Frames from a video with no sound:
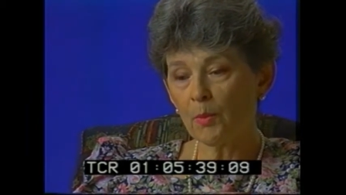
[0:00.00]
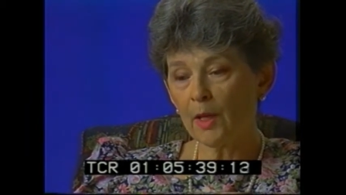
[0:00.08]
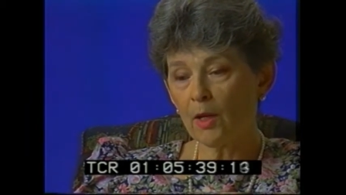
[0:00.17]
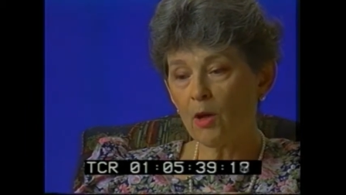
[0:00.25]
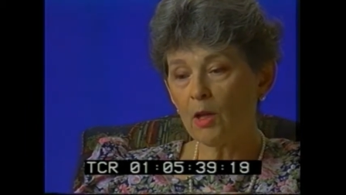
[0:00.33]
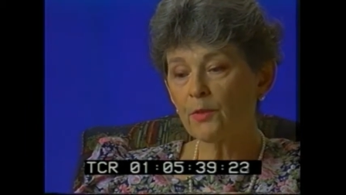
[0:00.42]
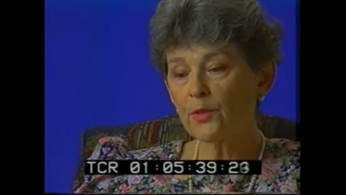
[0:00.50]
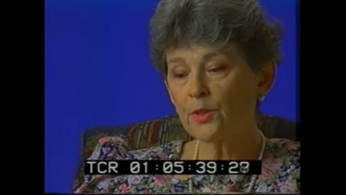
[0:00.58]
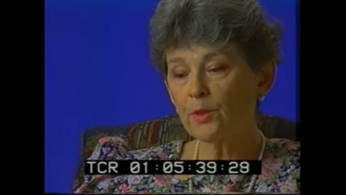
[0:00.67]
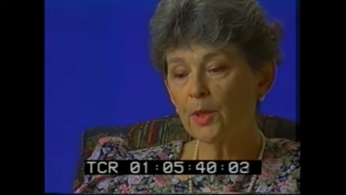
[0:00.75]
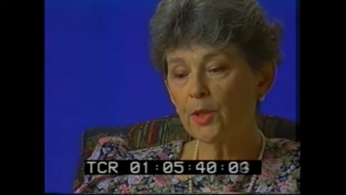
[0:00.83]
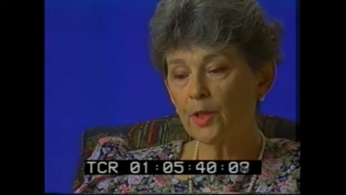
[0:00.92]
All of us
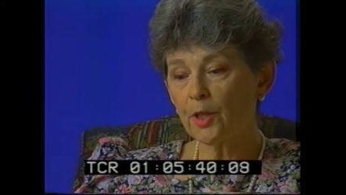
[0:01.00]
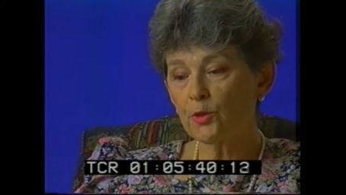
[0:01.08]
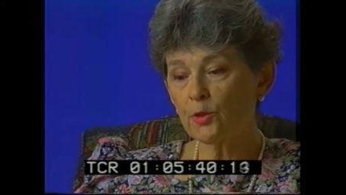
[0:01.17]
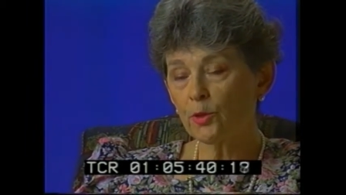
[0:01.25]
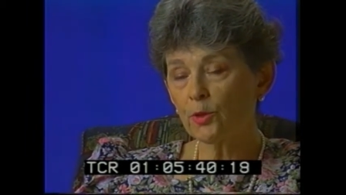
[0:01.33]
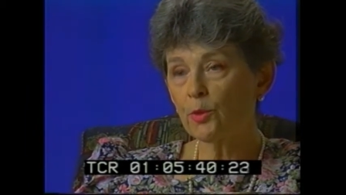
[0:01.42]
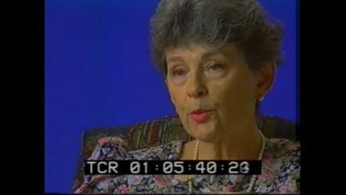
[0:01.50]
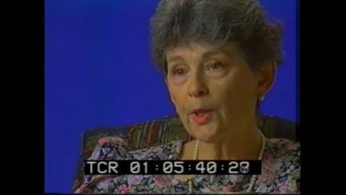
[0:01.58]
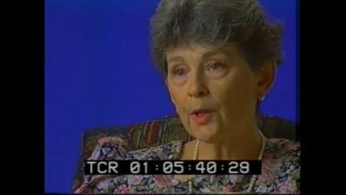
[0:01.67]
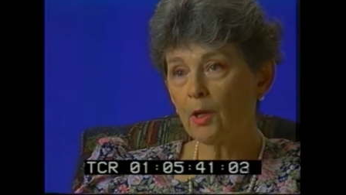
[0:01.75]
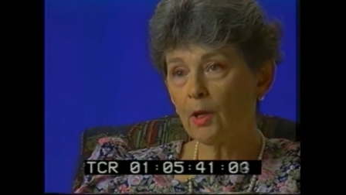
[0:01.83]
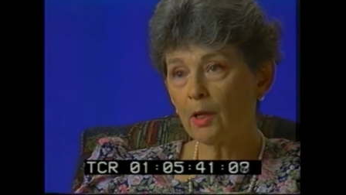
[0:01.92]
should be judged on who we
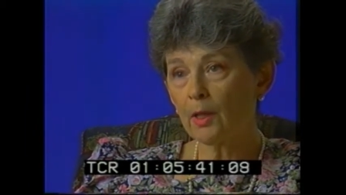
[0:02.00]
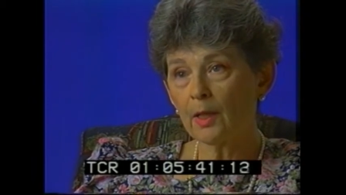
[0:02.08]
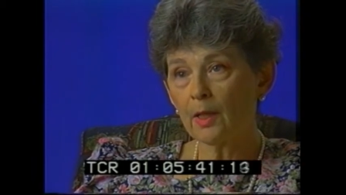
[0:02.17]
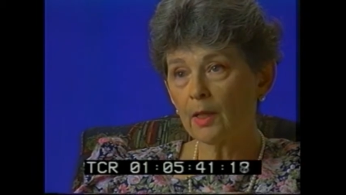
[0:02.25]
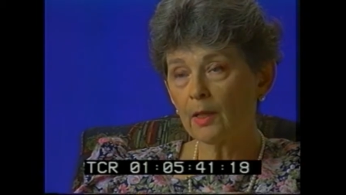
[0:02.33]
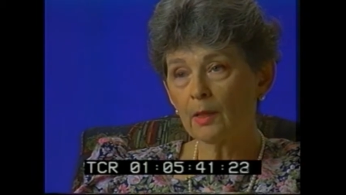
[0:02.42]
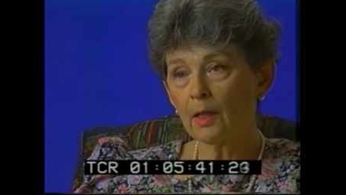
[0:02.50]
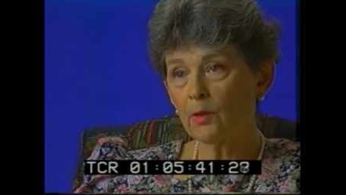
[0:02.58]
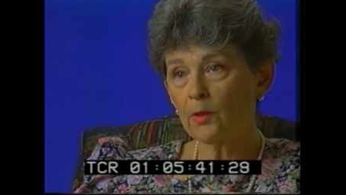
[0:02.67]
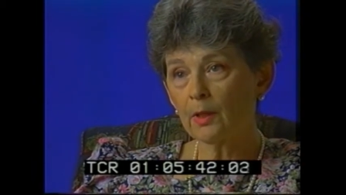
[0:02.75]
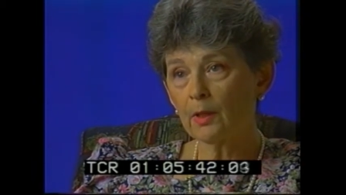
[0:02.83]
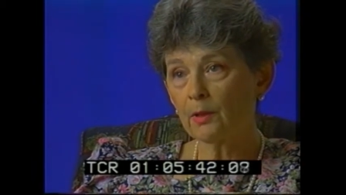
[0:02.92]
are, not on
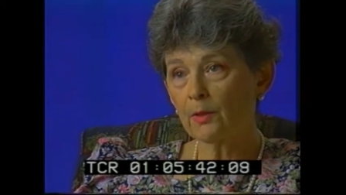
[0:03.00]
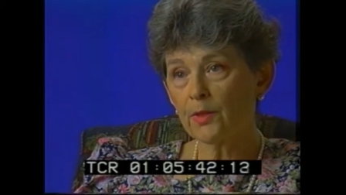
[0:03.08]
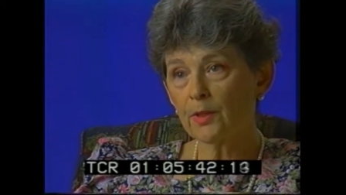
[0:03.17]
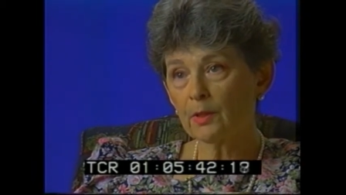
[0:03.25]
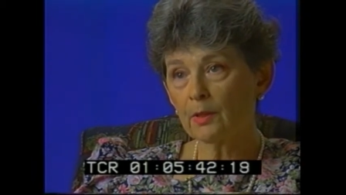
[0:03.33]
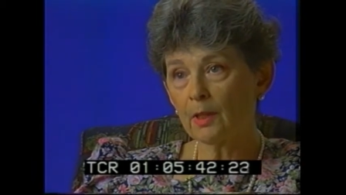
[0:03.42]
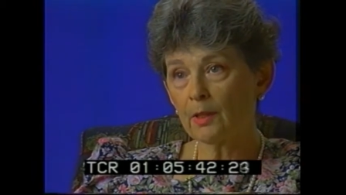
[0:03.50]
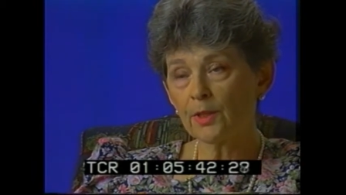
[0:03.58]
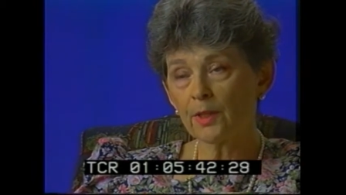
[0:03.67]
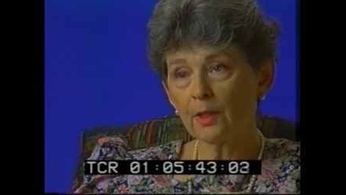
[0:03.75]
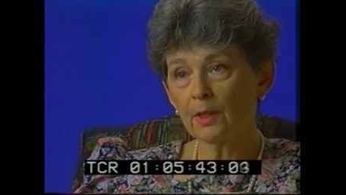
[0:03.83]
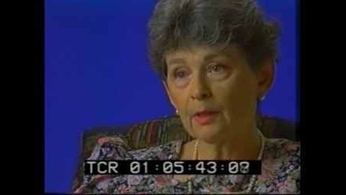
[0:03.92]
the color of our
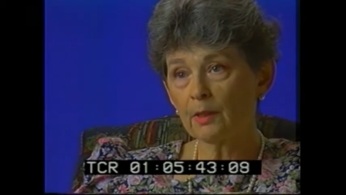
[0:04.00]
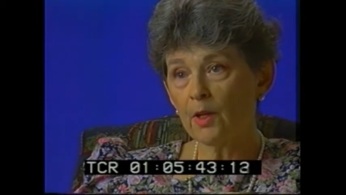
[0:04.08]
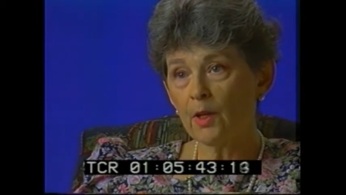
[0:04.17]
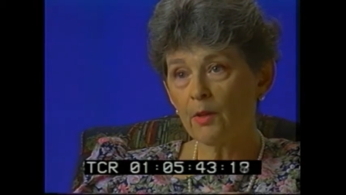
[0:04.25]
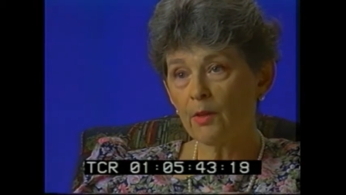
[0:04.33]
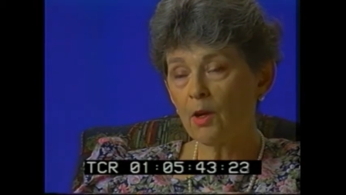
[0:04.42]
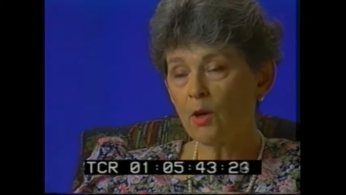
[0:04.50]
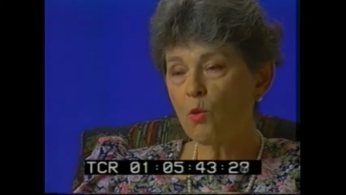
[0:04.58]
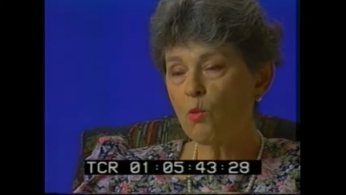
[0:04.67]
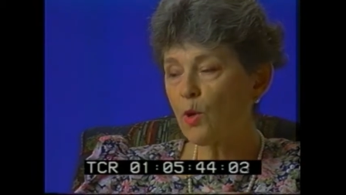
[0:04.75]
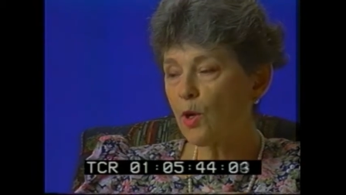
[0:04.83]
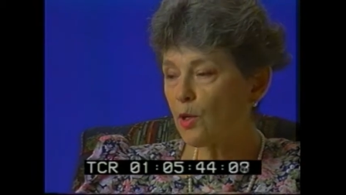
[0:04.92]
skin. The whole
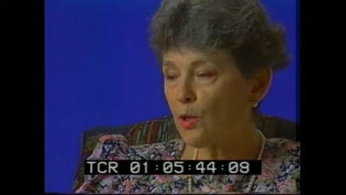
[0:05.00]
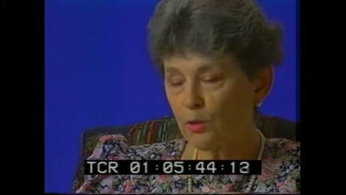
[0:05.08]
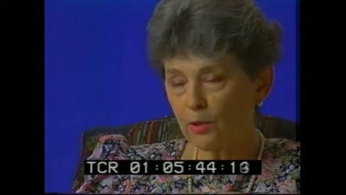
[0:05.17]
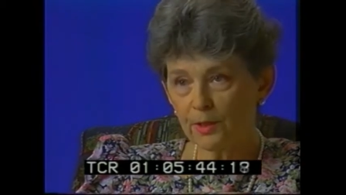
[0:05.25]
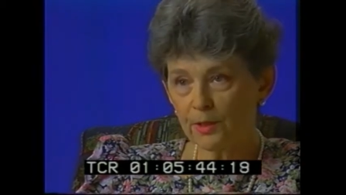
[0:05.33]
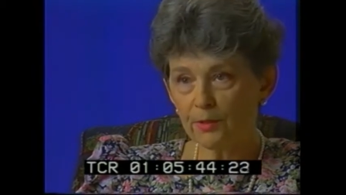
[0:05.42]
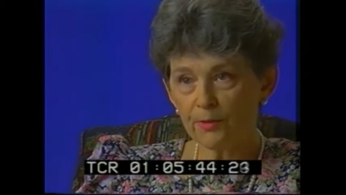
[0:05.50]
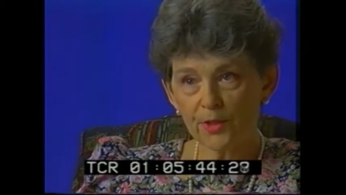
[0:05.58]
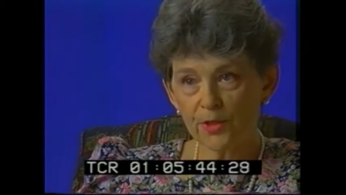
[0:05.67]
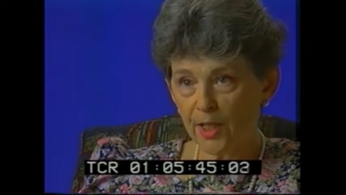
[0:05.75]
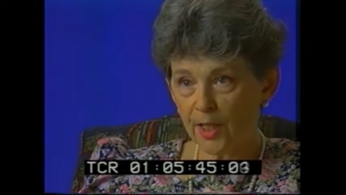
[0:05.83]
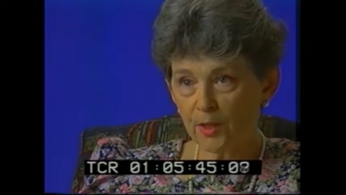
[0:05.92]
world is different
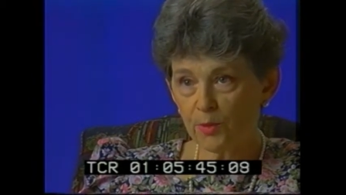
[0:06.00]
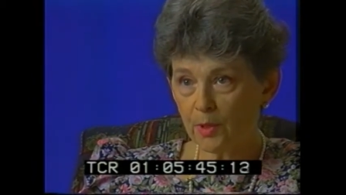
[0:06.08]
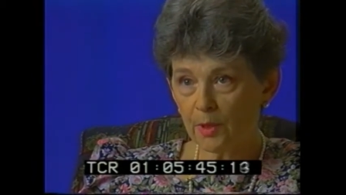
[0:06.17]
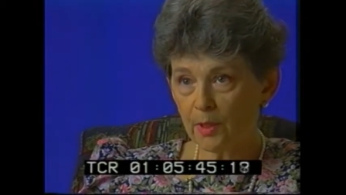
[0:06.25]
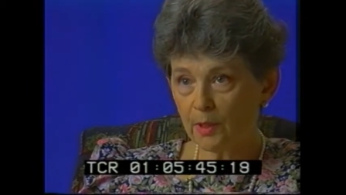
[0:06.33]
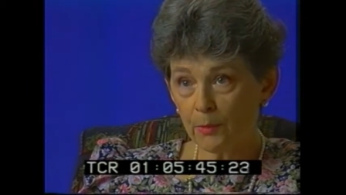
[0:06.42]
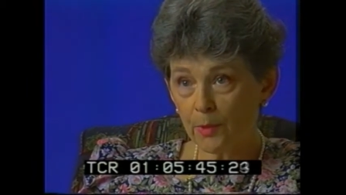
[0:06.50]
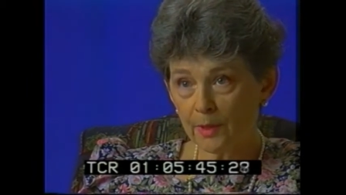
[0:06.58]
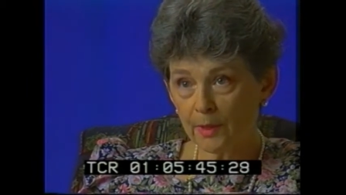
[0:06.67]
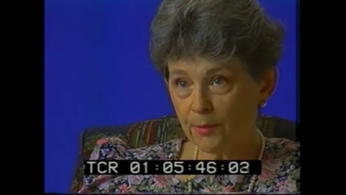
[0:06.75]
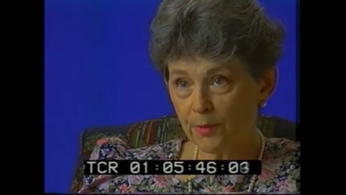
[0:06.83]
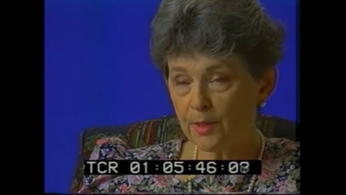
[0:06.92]
shades. What
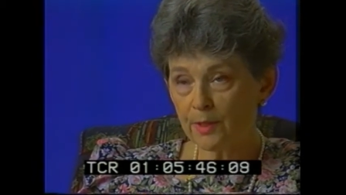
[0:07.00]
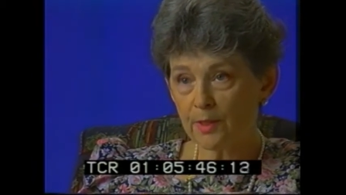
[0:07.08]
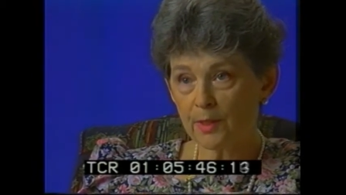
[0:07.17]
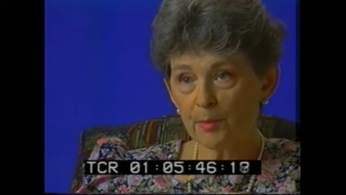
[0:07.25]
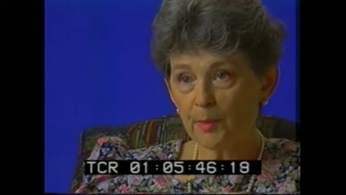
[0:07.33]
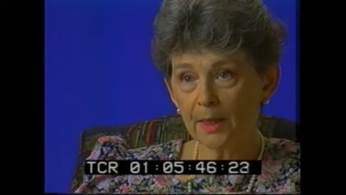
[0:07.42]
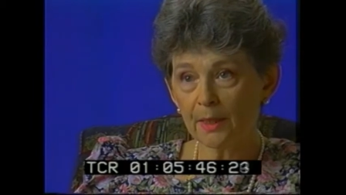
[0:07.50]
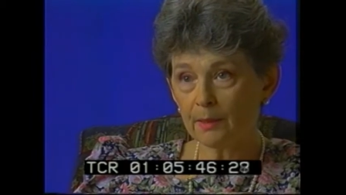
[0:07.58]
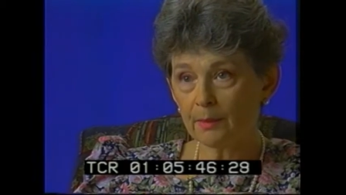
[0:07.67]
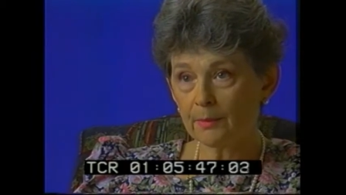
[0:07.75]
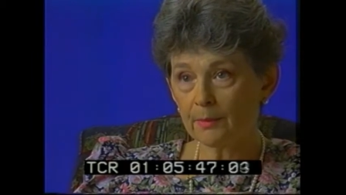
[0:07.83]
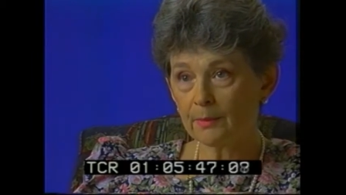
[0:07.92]
difference does it make?
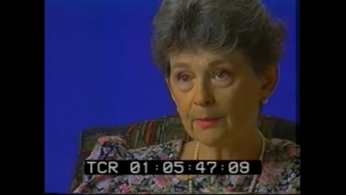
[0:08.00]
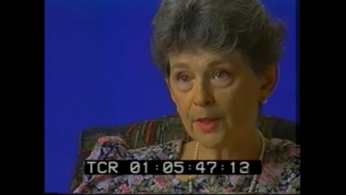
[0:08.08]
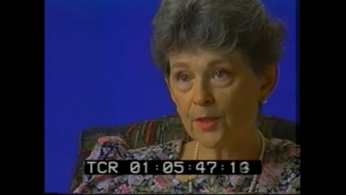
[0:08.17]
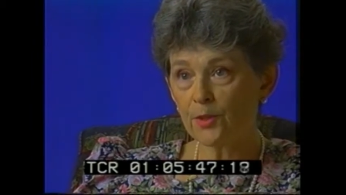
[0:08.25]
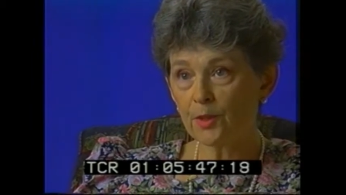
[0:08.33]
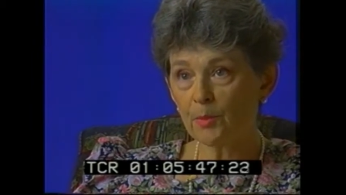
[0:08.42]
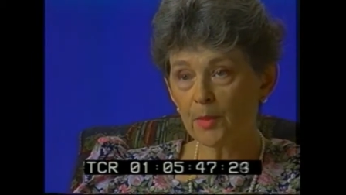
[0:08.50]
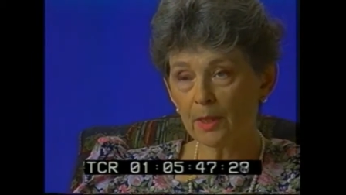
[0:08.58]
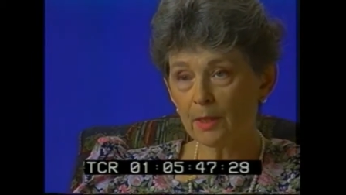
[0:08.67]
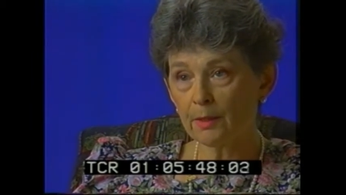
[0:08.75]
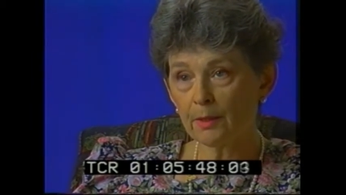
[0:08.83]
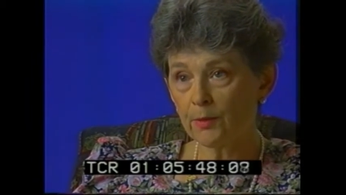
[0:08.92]
It shouldn't make
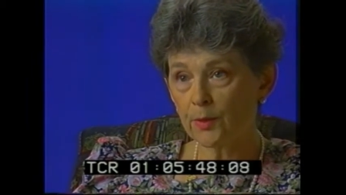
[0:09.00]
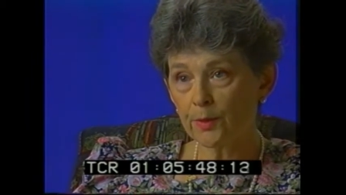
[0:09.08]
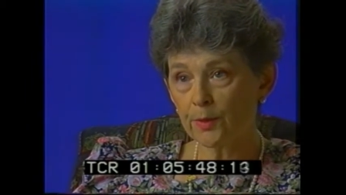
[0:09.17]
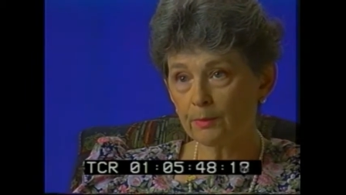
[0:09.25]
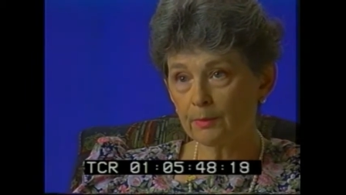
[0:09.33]
any difference.